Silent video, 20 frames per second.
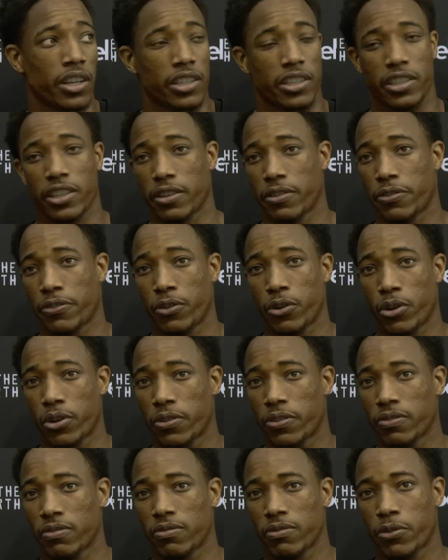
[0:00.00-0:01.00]
to four
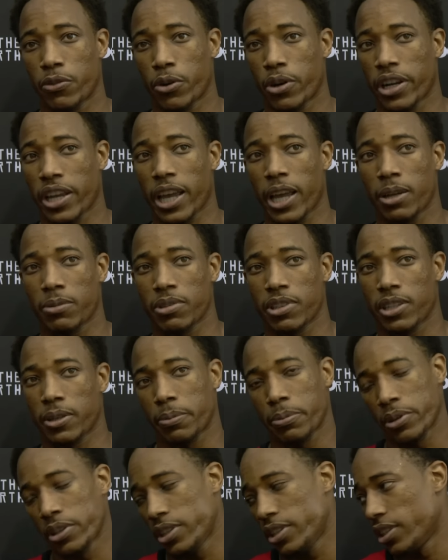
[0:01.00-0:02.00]
games in the
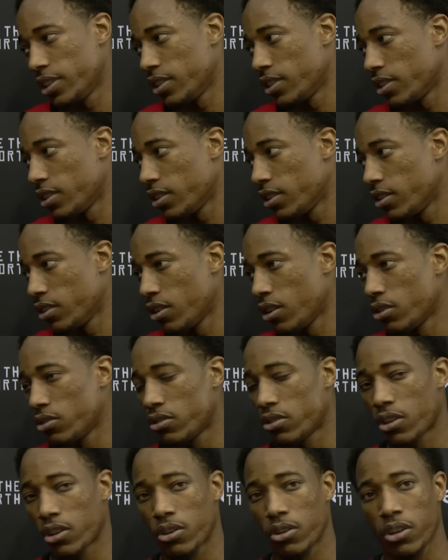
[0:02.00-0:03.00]
preseason, you know.
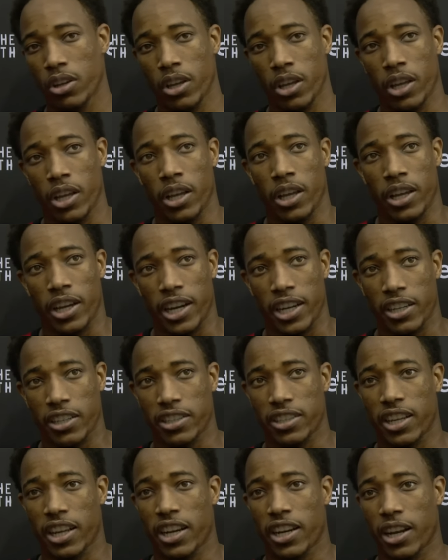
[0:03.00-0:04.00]
So
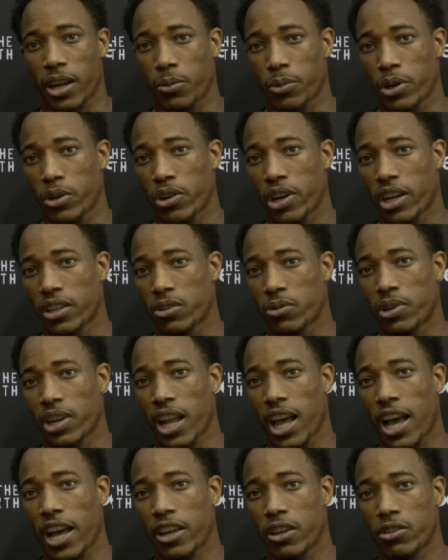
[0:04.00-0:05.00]
understanding that we're gonna have to
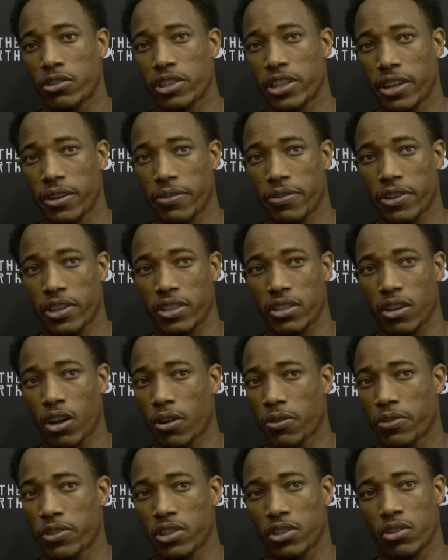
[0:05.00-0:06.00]
rely on defense,
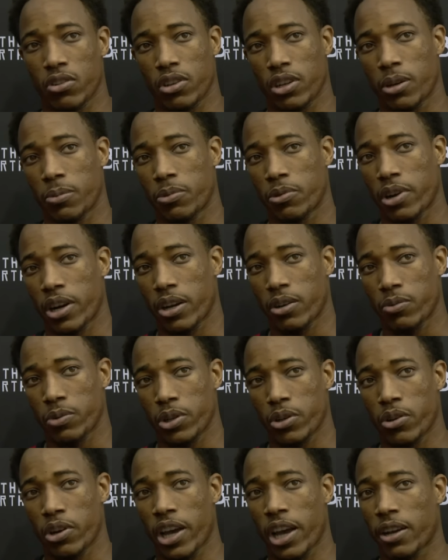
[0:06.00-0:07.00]
offense gonna come around.
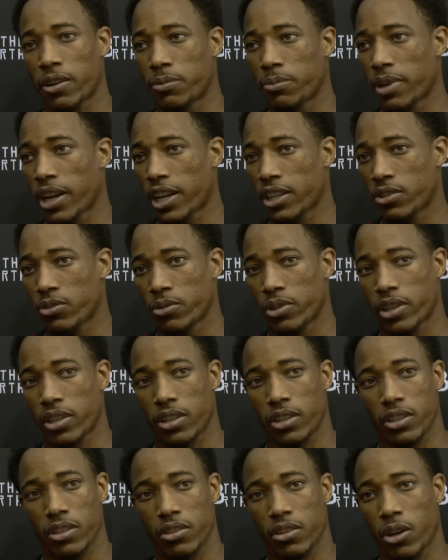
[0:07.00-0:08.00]
We're gonna have them nights where,
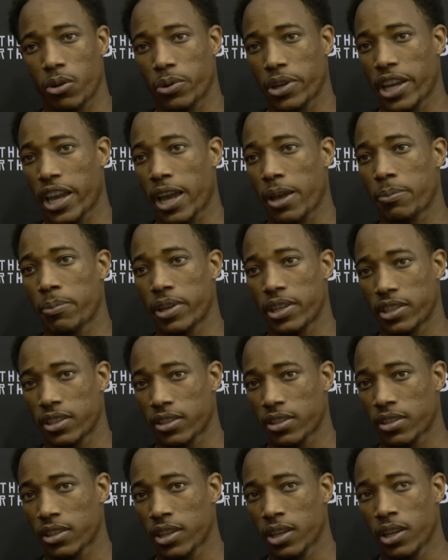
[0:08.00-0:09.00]
you know, we can't miss.
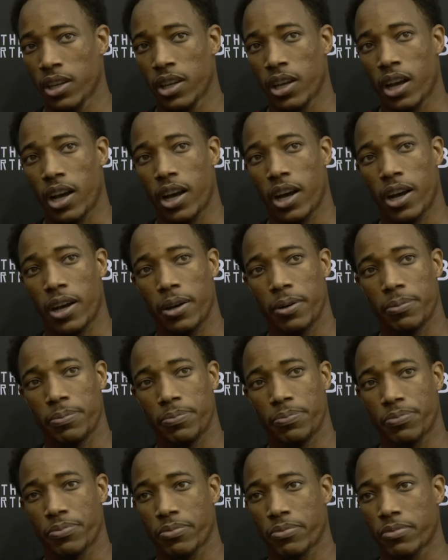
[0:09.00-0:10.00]

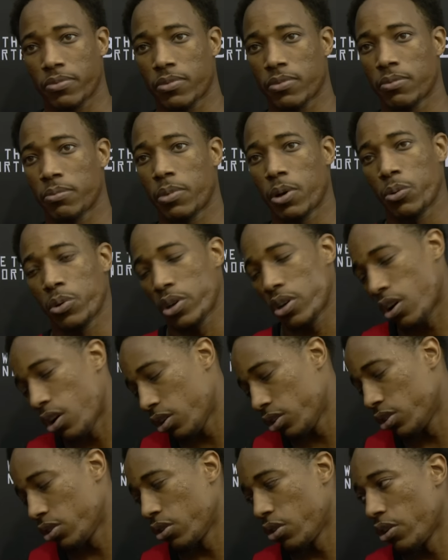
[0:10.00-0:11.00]
But we
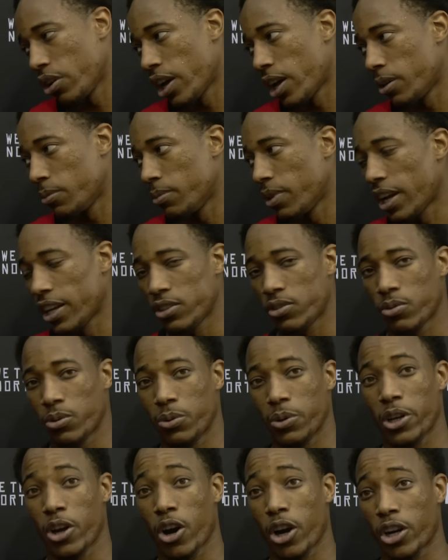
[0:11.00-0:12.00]
also gonna have them nights where
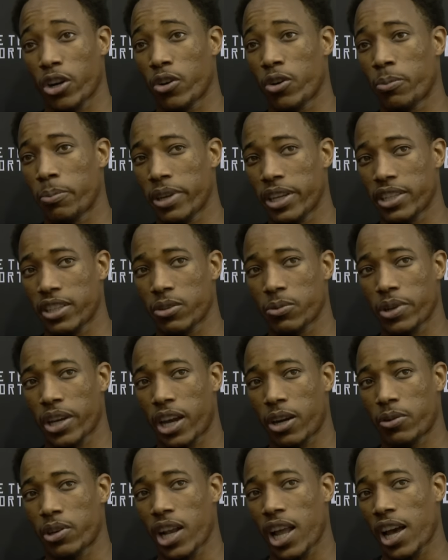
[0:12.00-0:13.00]
we are gonna miss and we
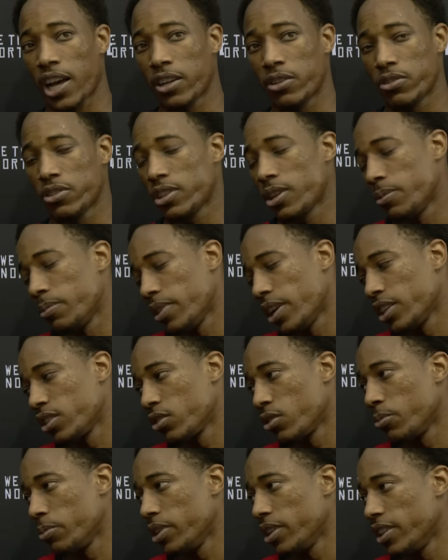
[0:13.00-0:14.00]
gotta rely on something that's
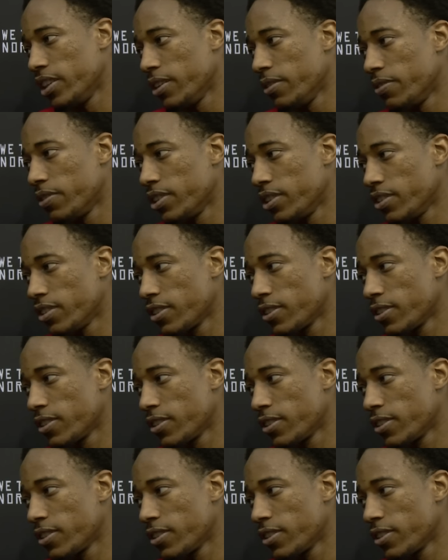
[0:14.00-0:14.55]
gonna be the defense.